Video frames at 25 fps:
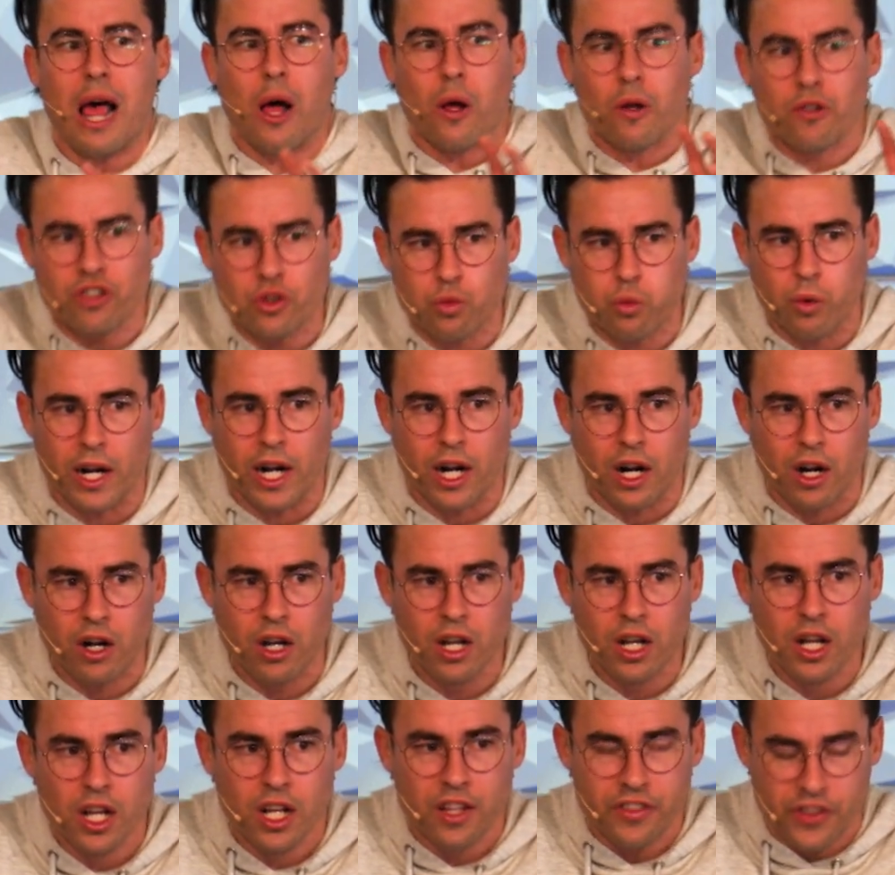elsewhere,
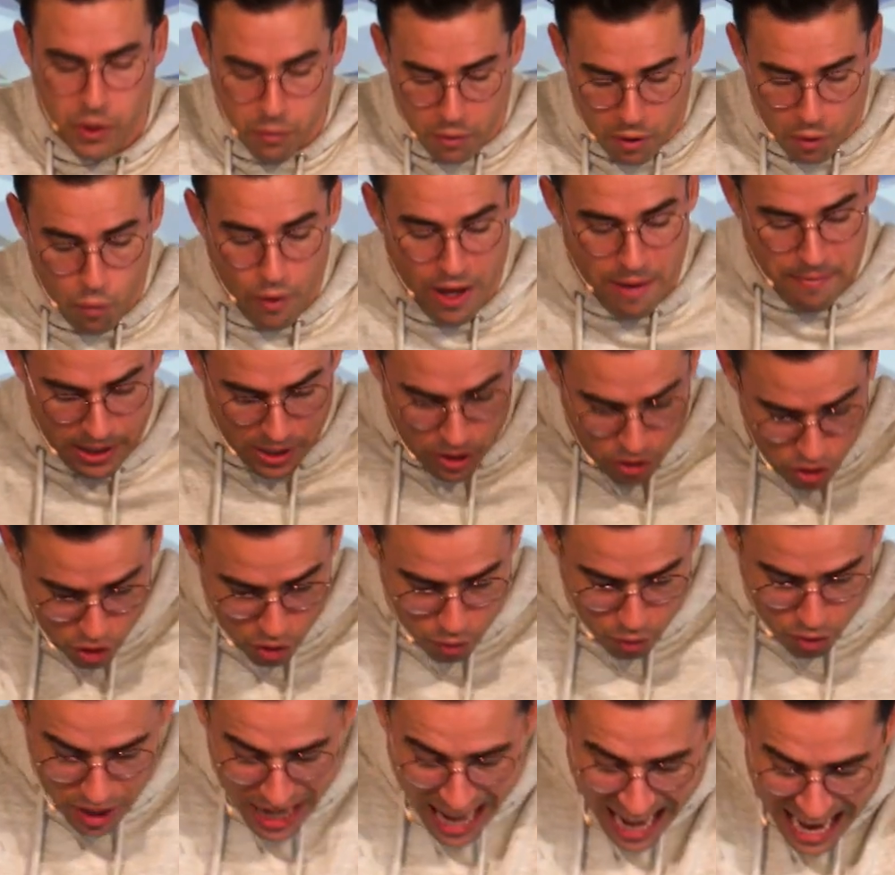there were women who
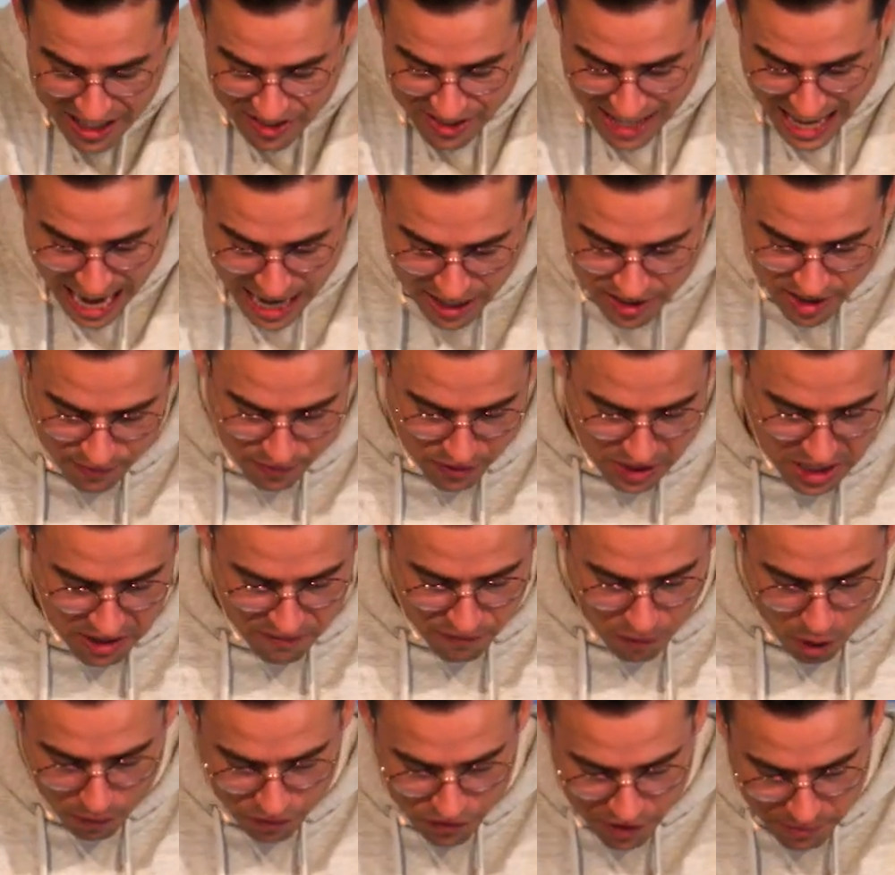were as actively
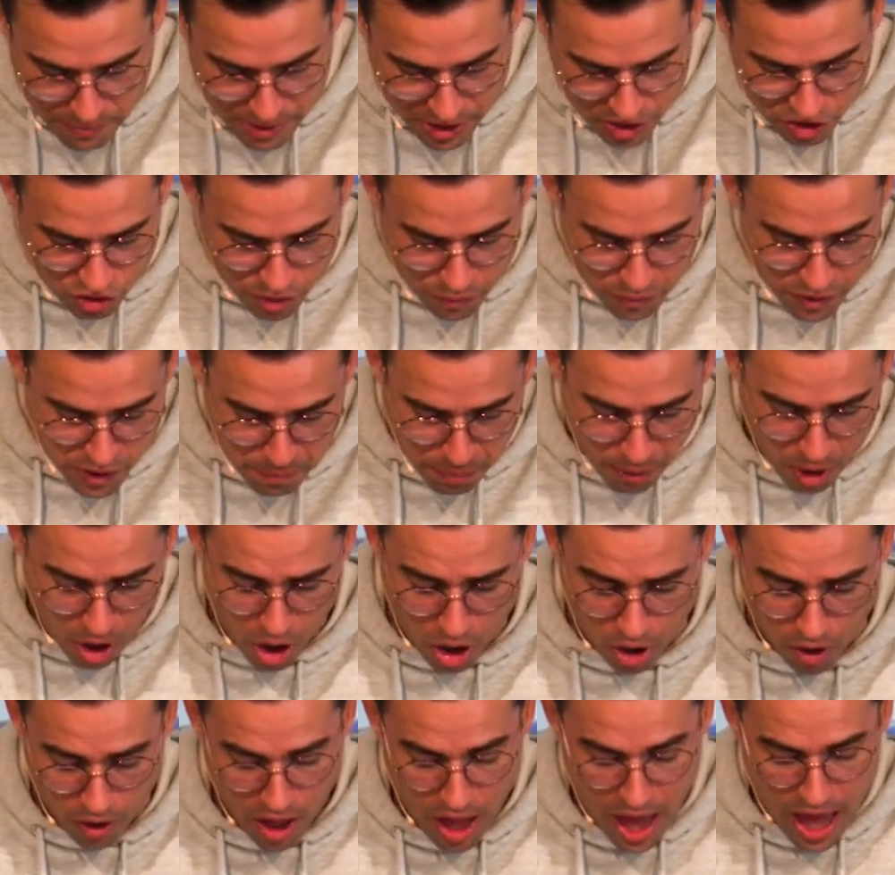involved in ministry with
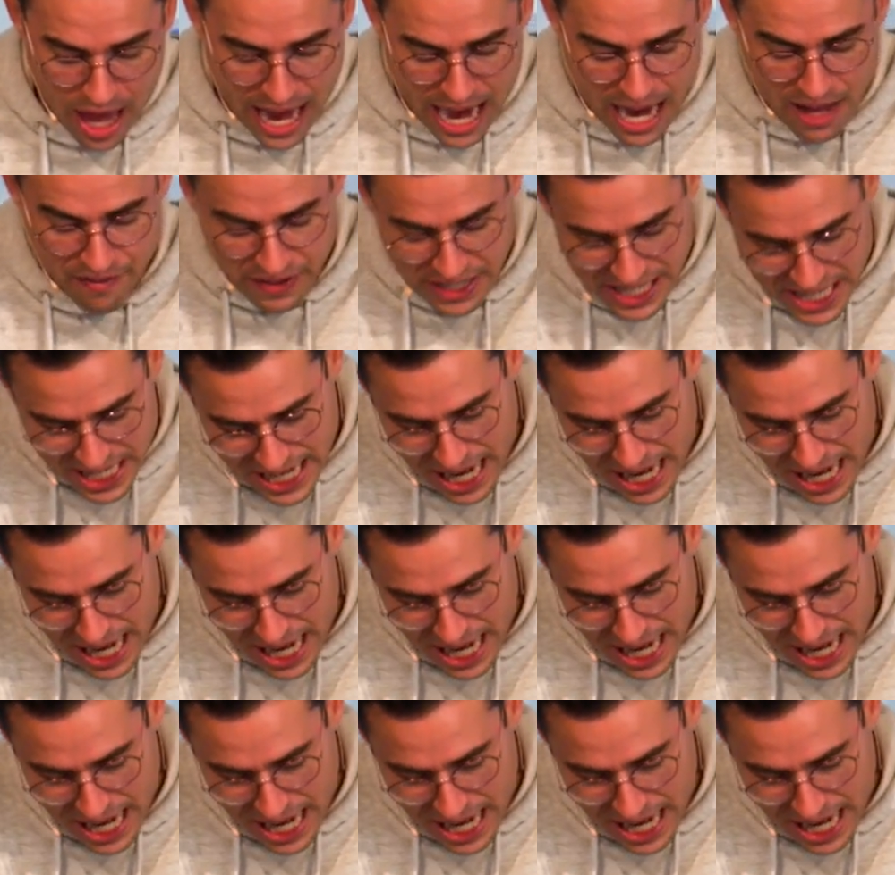Paul? And the